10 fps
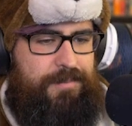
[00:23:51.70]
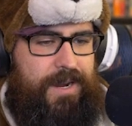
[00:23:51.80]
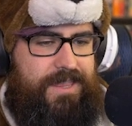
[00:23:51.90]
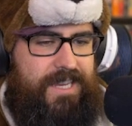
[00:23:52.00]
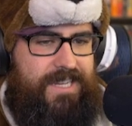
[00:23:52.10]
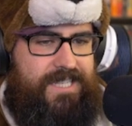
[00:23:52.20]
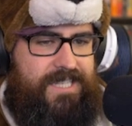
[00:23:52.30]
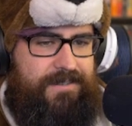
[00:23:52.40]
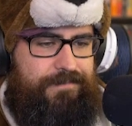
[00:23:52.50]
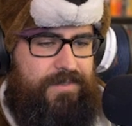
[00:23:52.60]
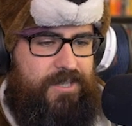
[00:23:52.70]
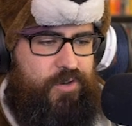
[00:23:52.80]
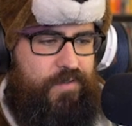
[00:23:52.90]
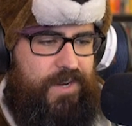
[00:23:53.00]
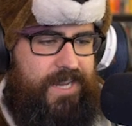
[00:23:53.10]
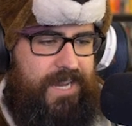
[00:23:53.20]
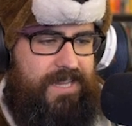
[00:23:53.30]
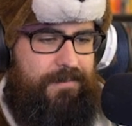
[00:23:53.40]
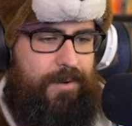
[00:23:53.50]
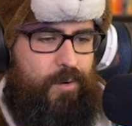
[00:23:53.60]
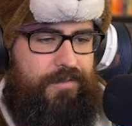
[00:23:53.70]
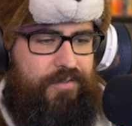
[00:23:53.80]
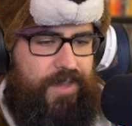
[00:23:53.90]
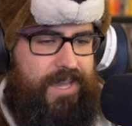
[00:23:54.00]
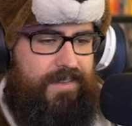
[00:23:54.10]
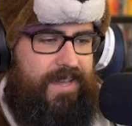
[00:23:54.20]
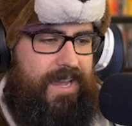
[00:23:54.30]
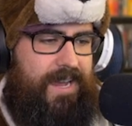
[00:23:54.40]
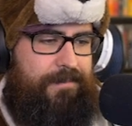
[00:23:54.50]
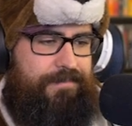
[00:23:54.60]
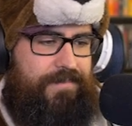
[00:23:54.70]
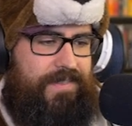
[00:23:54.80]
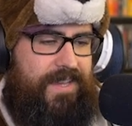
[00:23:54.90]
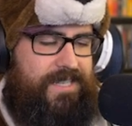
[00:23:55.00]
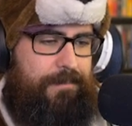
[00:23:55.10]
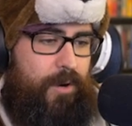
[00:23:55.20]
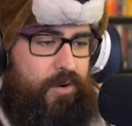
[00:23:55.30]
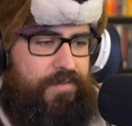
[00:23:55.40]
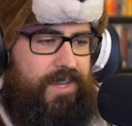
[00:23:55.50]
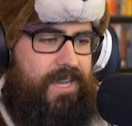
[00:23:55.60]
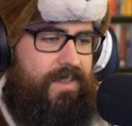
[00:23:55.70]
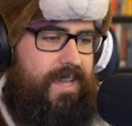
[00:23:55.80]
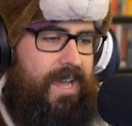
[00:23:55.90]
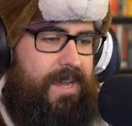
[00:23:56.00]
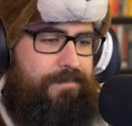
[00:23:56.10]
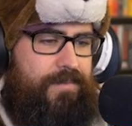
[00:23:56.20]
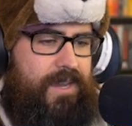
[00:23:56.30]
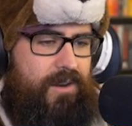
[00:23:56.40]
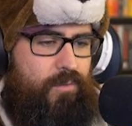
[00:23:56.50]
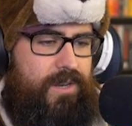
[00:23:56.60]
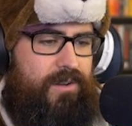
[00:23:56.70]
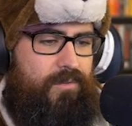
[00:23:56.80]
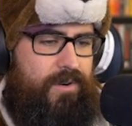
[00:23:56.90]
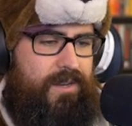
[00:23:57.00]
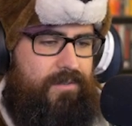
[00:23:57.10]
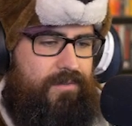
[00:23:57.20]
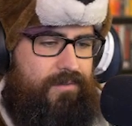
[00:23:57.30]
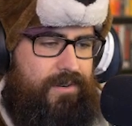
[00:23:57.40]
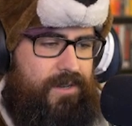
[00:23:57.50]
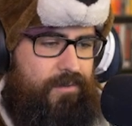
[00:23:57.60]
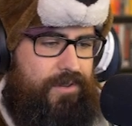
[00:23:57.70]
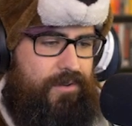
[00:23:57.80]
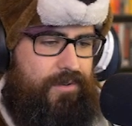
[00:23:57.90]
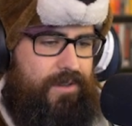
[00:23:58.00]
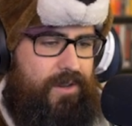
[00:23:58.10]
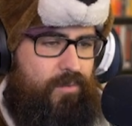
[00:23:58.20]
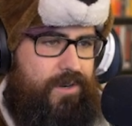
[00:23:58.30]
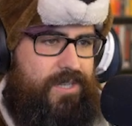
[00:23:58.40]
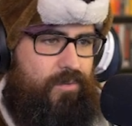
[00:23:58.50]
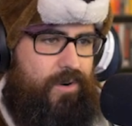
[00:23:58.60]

about this? Did you forget the motive for the killing game? The thing's a motive for the killing game? Kaito, what do you, what do you, what's wrong with you? You're looking worse and